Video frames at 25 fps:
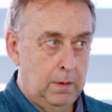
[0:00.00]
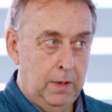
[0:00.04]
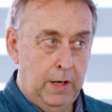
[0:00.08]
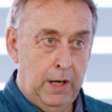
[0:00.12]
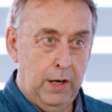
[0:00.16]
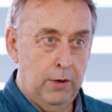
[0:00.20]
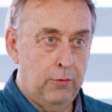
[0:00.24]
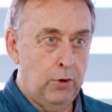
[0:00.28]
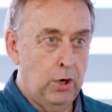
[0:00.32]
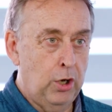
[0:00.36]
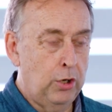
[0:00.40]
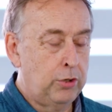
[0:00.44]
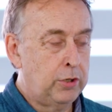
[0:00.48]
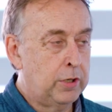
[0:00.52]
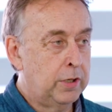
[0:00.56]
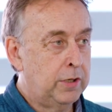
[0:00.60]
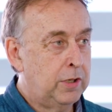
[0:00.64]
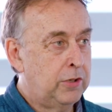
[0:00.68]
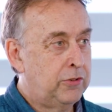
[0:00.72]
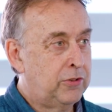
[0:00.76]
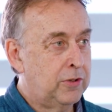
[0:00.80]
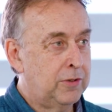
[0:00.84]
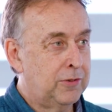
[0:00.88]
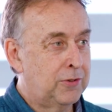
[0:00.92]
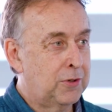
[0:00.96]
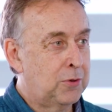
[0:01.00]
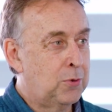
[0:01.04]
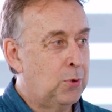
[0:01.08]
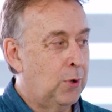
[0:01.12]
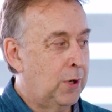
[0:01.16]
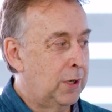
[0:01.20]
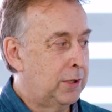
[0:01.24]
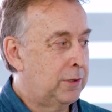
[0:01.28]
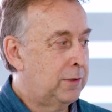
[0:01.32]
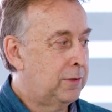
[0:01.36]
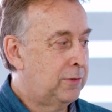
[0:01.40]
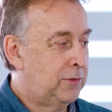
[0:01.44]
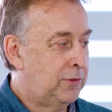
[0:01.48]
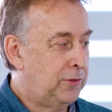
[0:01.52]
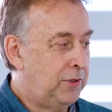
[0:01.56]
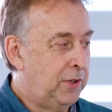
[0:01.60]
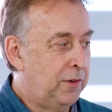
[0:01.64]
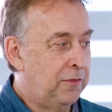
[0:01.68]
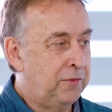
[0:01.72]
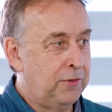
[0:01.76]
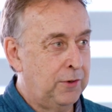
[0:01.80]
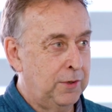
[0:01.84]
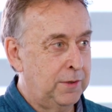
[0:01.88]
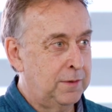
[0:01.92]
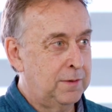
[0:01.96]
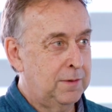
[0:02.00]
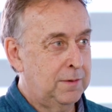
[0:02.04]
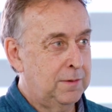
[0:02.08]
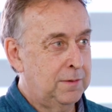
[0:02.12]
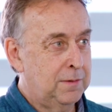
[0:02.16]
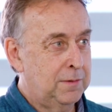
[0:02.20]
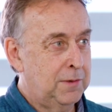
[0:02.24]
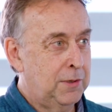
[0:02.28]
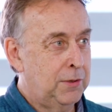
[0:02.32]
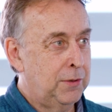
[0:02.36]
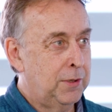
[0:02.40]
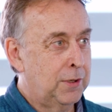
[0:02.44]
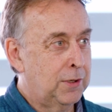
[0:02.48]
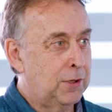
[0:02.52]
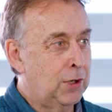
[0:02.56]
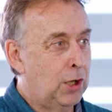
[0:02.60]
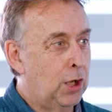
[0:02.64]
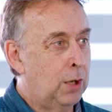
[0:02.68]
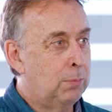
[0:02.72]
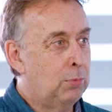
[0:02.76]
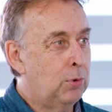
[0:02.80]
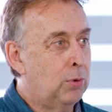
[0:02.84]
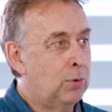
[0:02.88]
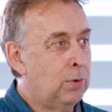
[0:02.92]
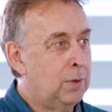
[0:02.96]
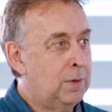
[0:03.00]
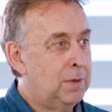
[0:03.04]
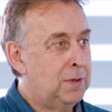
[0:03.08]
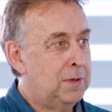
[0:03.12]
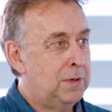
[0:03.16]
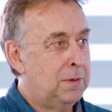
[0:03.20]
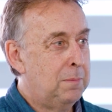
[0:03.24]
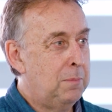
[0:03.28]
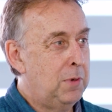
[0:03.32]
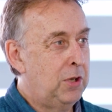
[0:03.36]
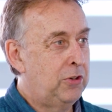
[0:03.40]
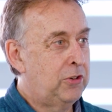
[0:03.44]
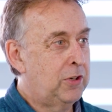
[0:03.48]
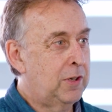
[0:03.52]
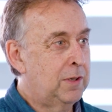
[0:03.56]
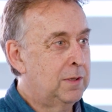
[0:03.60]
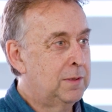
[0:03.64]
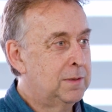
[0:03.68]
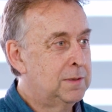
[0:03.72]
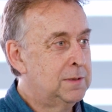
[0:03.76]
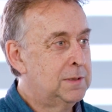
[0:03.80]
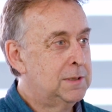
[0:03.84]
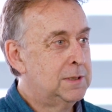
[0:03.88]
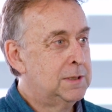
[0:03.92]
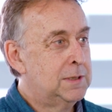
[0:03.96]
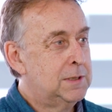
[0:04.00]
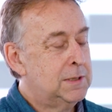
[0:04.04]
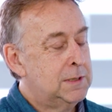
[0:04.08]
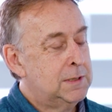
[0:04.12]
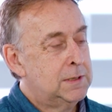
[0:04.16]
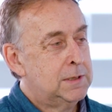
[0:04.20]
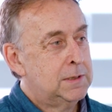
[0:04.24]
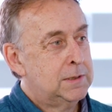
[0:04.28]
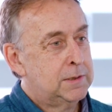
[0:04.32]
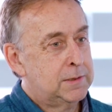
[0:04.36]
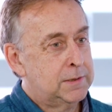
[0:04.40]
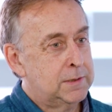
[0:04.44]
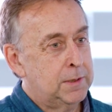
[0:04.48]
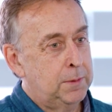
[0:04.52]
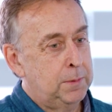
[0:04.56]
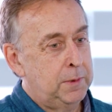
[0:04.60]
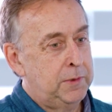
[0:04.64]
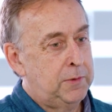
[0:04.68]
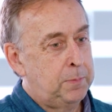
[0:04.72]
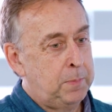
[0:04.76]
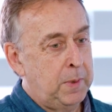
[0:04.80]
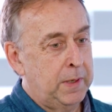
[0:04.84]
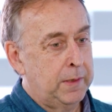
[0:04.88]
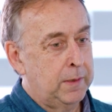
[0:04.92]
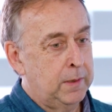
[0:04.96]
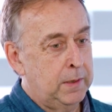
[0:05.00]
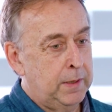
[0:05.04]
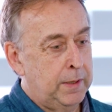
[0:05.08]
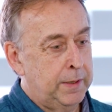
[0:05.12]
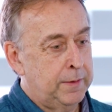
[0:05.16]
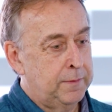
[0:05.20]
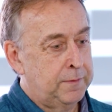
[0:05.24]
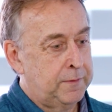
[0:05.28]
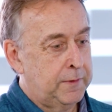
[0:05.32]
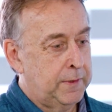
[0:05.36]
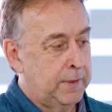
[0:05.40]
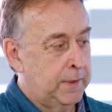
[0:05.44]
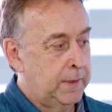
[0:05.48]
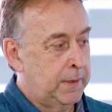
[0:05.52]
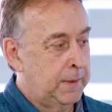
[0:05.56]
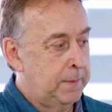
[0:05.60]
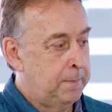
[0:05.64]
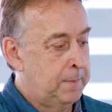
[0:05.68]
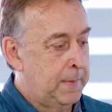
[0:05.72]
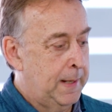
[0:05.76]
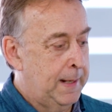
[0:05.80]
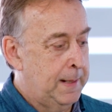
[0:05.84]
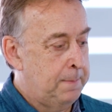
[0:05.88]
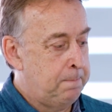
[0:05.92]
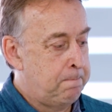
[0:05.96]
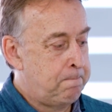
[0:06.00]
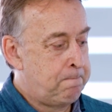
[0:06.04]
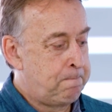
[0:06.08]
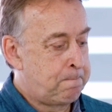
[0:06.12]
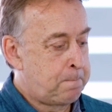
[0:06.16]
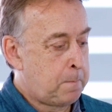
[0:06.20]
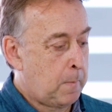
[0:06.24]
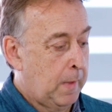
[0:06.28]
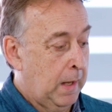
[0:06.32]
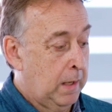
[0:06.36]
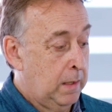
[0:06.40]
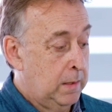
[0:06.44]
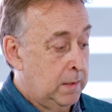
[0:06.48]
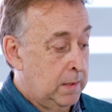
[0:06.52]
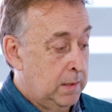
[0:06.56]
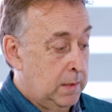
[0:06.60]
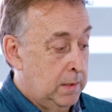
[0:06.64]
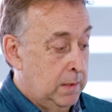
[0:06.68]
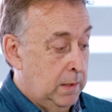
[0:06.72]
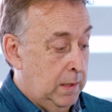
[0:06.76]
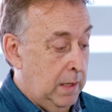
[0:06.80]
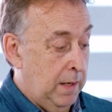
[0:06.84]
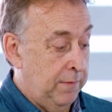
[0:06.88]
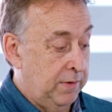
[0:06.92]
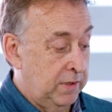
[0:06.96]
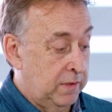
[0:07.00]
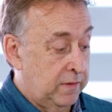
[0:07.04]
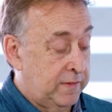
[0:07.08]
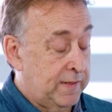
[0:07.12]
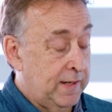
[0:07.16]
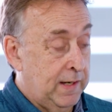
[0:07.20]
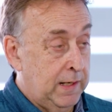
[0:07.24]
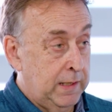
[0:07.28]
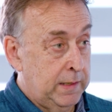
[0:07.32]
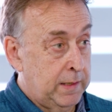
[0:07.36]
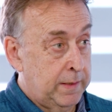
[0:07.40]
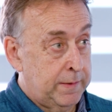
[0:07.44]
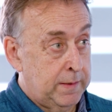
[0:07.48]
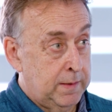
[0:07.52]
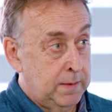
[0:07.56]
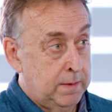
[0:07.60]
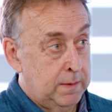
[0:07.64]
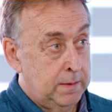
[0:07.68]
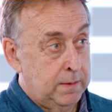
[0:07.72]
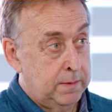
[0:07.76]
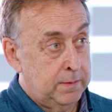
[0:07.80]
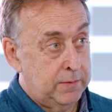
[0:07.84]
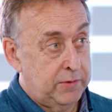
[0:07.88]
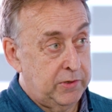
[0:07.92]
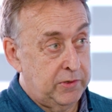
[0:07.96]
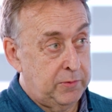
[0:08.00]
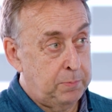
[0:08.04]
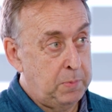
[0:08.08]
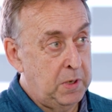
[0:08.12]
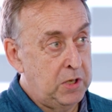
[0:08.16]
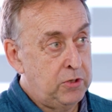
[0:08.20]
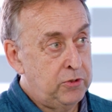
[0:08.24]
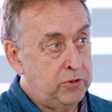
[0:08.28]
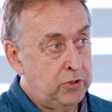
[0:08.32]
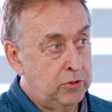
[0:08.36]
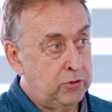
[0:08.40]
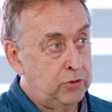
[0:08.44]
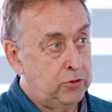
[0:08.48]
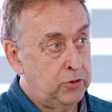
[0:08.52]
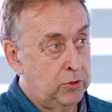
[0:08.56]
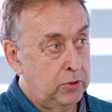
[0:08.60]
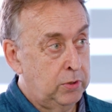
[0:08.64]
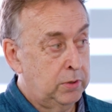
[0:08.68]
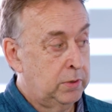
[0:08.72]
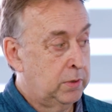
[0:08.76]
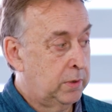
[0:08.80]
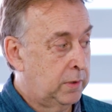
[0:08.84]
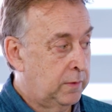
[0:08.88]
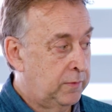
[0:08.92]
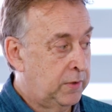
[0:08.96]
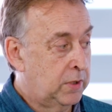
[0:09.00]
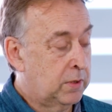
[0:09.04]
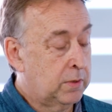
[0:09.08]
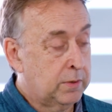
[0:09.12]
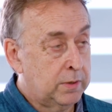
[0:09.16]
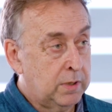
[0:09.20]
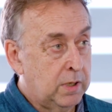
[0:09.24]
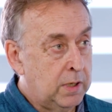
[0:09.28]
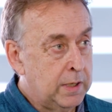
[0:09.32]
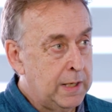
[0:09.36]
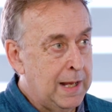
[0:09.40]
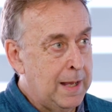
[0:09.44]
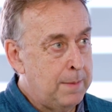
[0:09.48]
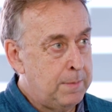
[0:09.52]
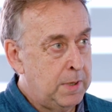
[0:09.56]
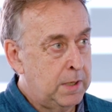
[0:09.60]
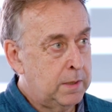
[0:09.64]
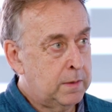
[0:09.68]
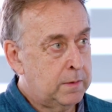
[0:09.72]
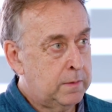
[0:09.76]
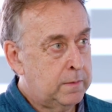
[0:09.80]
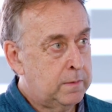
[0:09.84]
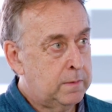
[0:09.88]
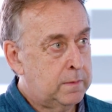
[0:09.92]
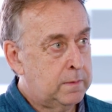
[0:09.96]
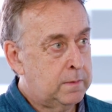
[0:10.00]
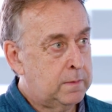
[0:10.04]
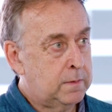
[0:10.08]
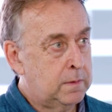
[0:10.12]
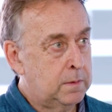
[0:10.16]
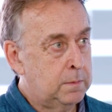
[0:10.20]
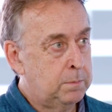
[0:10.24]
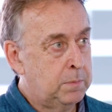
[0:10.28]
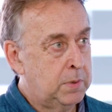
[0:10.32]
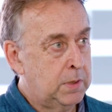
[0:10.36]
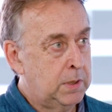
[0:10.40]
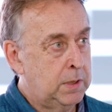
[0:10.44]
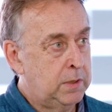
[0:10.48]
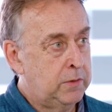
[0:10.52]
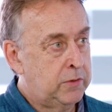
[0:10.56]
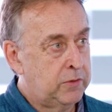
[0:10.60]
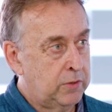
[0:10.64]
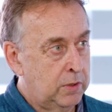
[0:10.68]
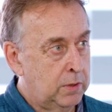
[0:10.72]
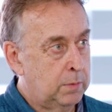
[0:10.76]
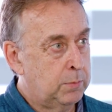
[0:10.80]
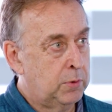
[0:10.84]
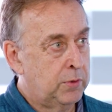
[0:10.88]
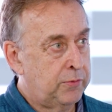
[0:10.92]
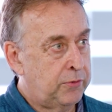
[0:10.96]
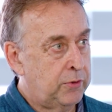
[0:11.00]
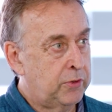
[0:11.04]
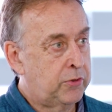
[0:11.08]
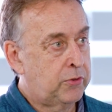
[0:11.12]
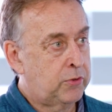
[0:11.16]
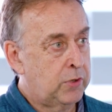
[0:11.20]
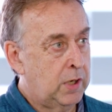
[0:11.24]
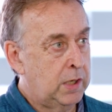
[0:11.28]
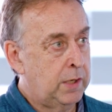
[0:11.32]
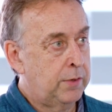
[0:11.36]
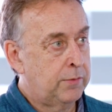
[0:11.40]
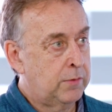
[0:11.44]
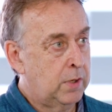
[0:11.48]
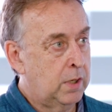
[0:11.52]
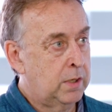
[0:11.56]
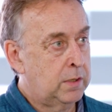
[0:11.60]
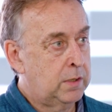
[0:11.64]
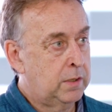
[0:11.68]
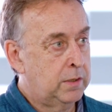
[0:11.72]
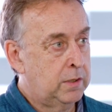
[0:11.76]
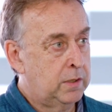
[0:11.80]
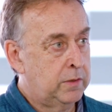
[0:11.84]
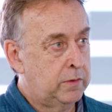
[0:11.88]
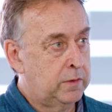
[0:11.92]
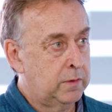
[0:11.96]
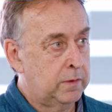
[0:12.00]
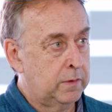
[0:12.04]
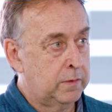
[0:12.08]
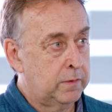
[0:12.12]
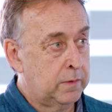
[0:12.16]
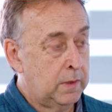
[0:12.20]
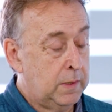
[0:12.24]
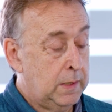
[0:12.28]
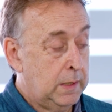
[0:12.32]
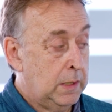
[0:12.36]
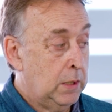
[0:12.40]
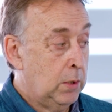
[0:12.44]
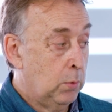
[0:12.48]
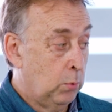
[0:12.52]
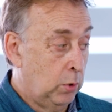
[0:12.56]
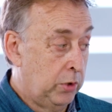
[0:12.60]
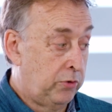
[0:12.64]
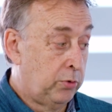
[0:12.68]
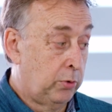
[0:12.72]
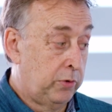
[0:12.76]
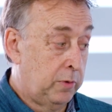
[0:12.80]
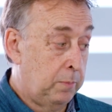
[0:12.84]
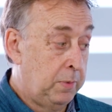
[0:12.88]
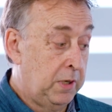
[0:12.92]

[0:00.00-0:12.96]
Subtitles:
Our road conditions are quite different on the global measure, so we spend a lot of time having to tailor the suspension tune and the vehicle dynamics to be suitable for Australian road conditions, which was a